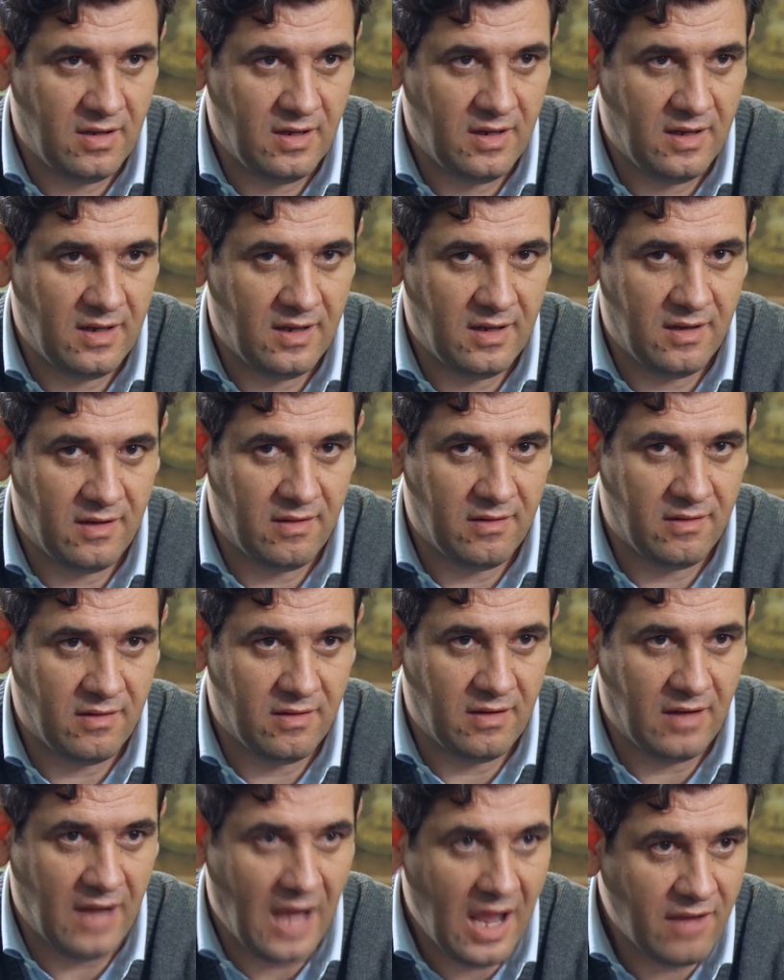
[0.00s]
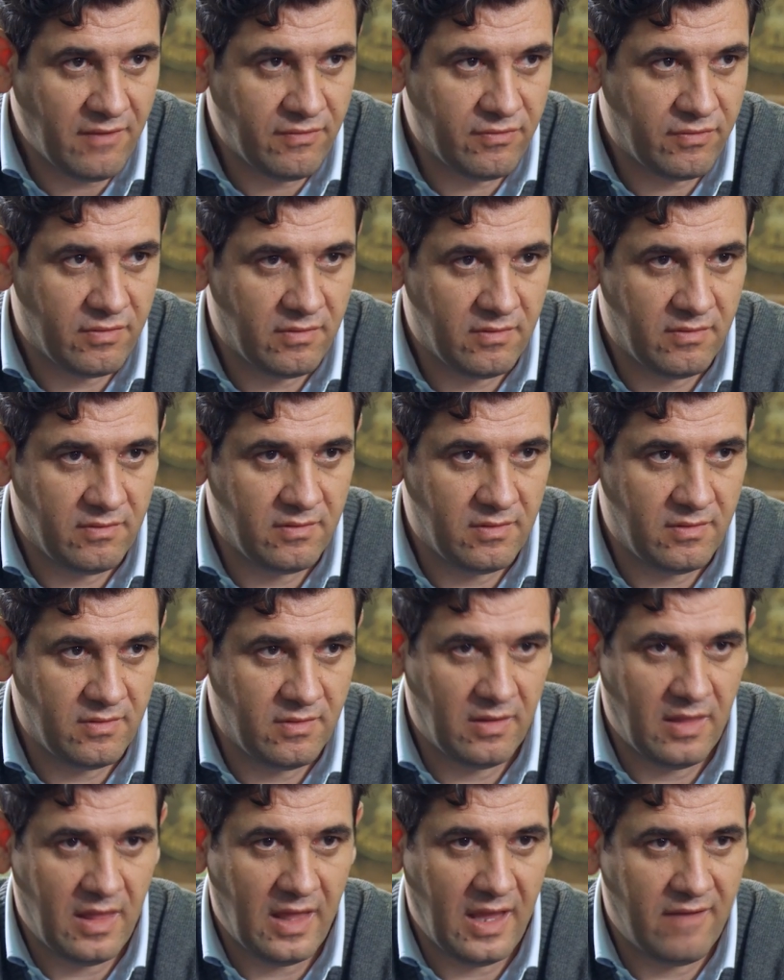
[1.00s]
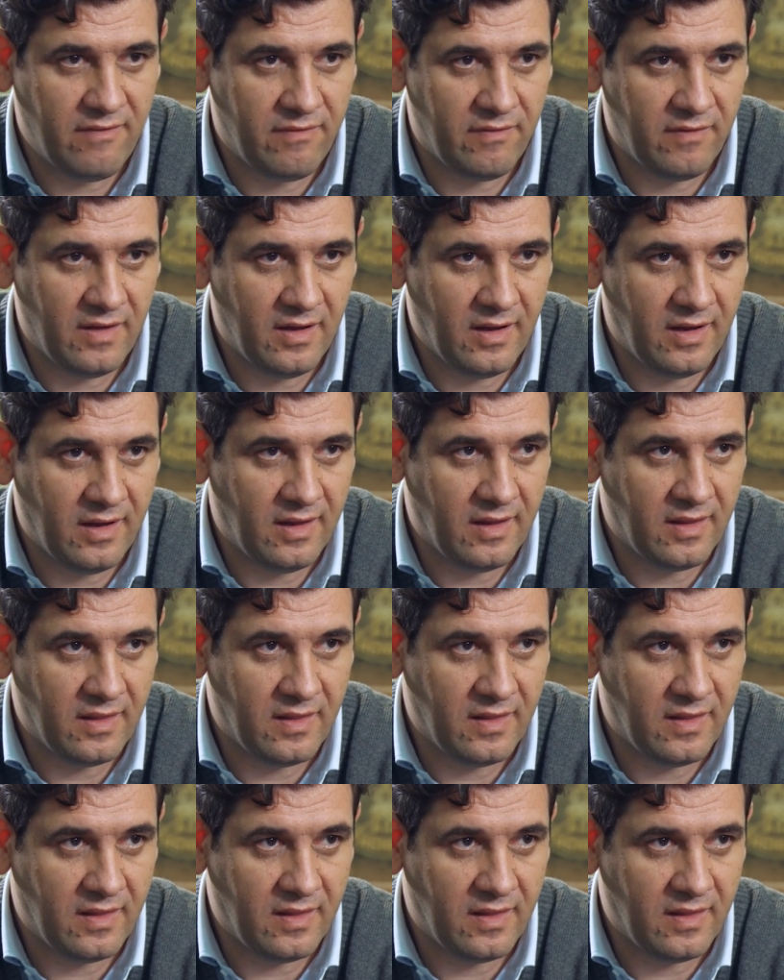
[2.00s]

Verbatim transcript: uh, life. They have uh,